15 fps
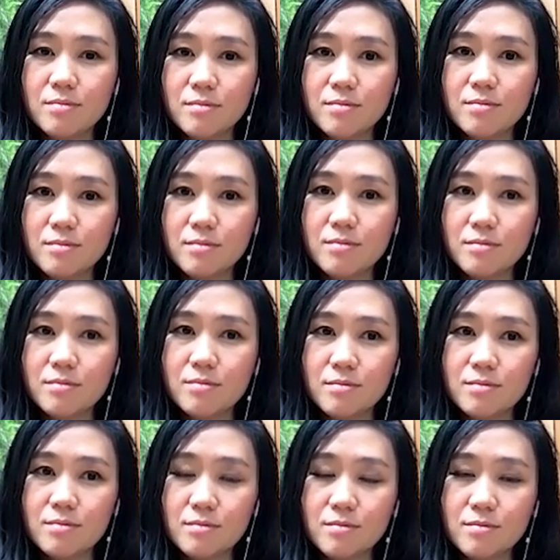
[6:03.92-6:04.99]

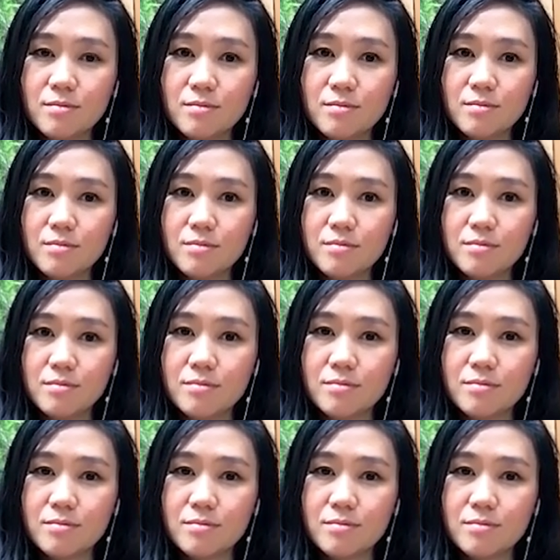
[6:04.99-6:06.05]

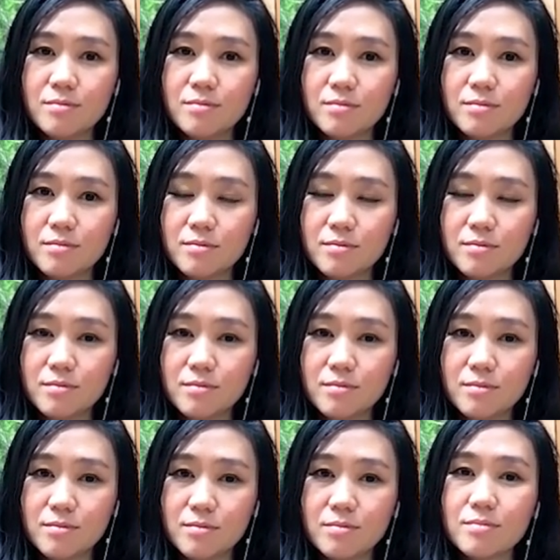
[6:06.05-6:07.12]

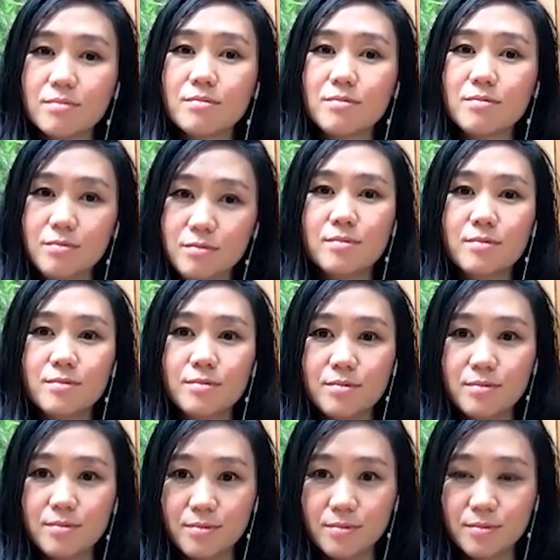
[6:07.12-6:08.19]

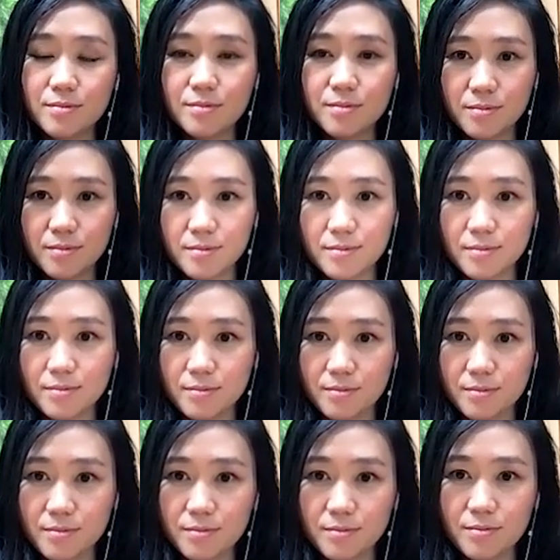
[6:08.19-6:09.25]

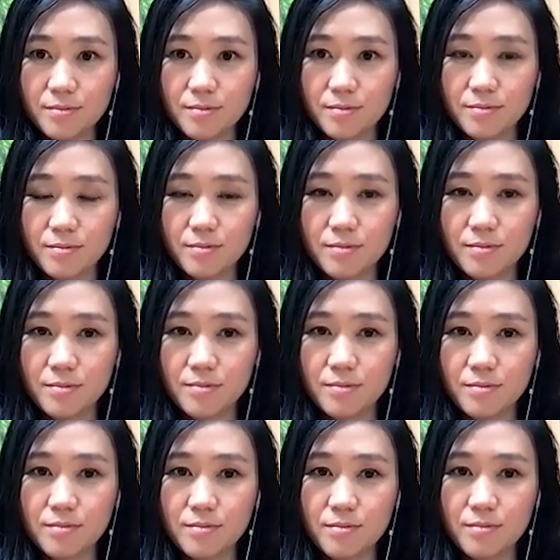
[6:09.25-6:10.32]

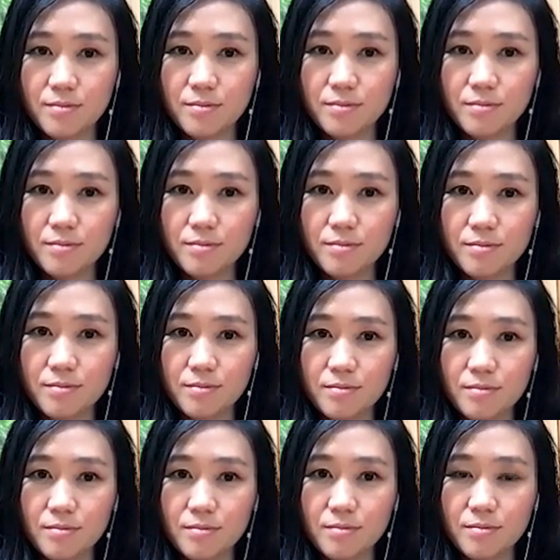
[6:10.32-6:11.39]

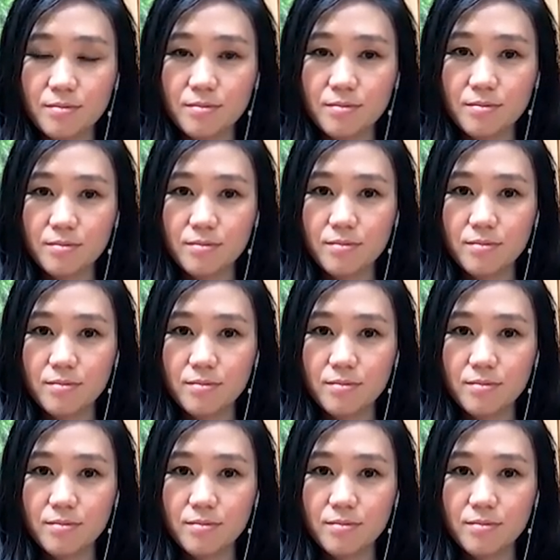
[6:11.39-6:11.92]
(silent)